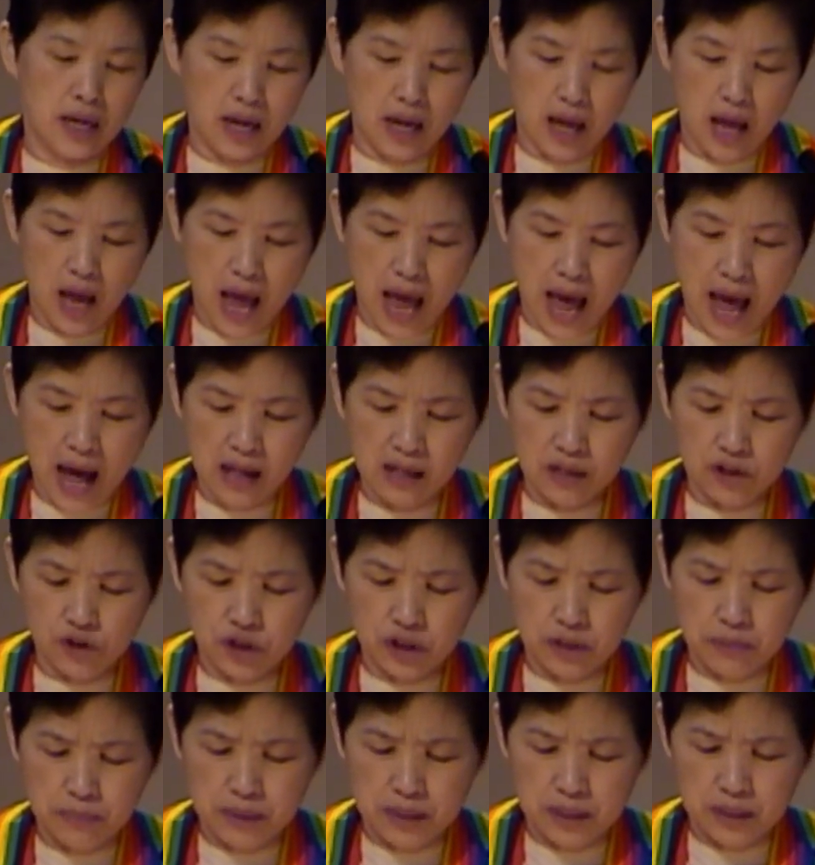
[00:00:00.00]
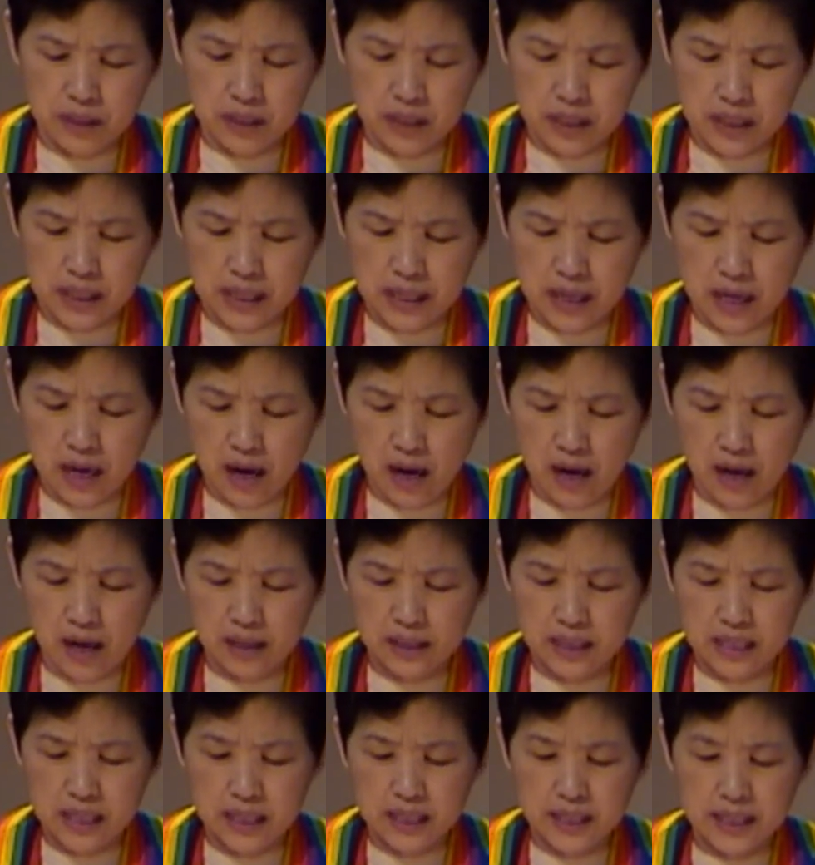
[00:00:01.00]
LGBT uh,
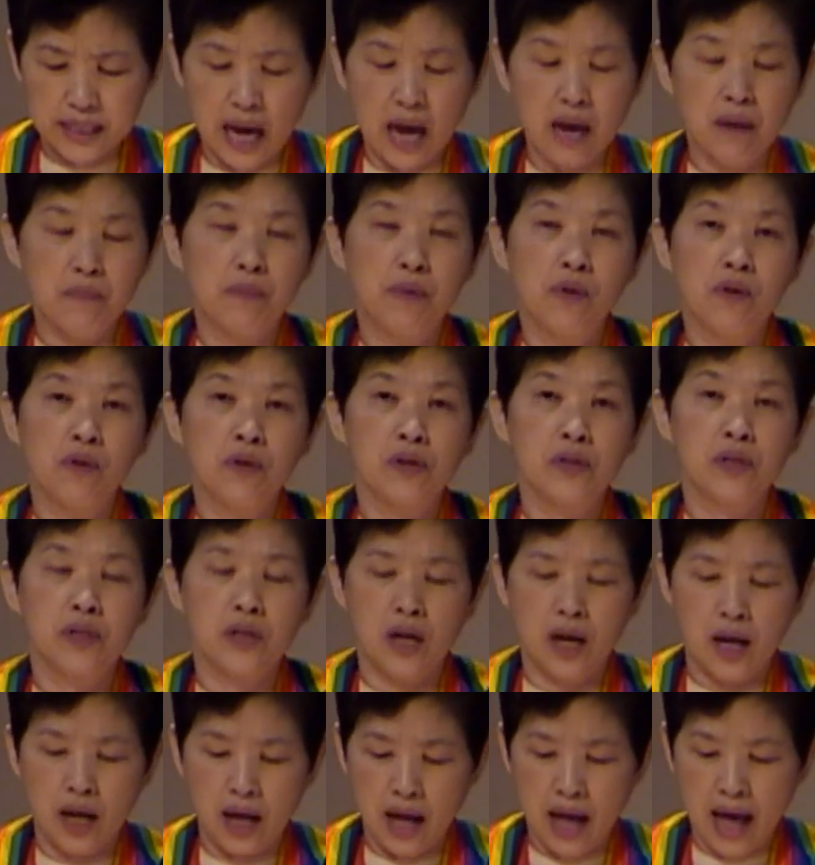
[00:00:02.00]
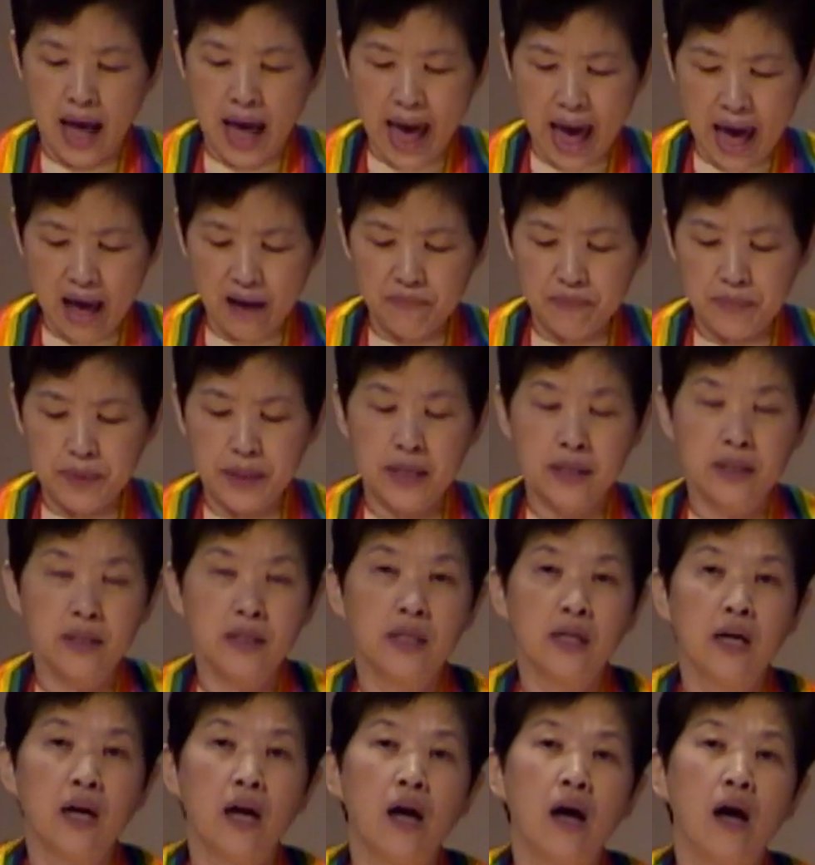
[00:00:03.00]
disciples have been
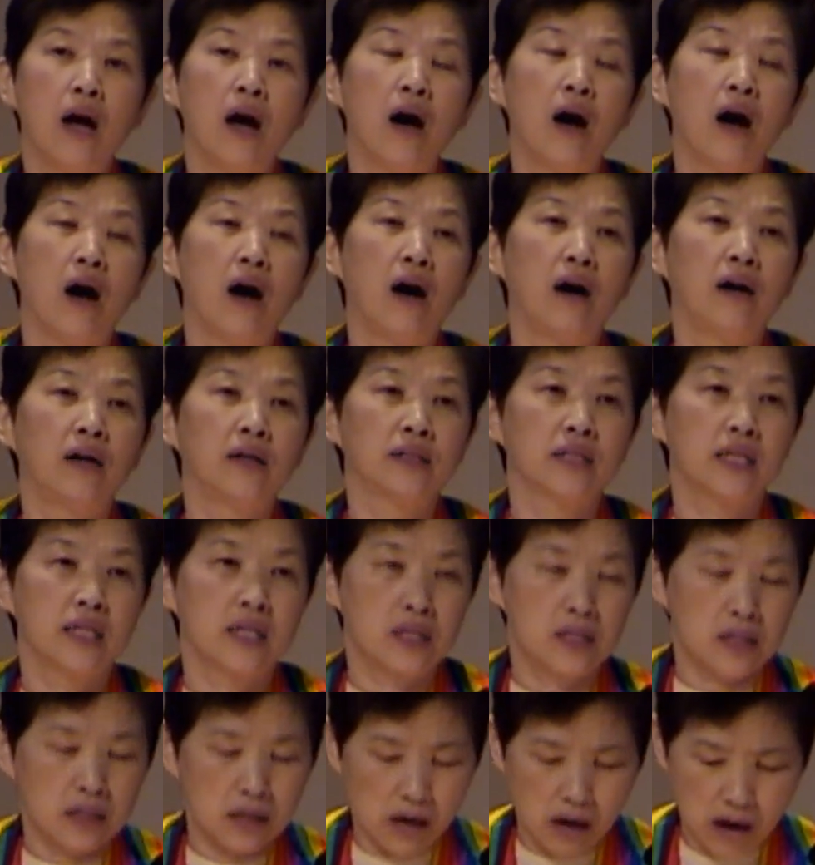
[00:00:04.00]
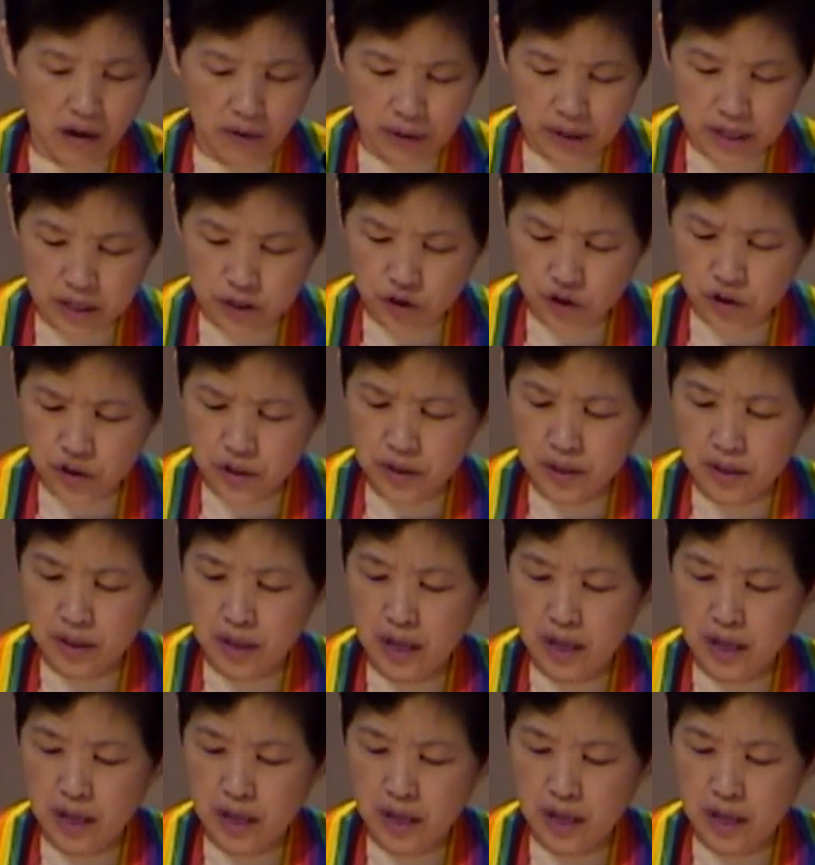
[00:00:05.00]
uh, discouraged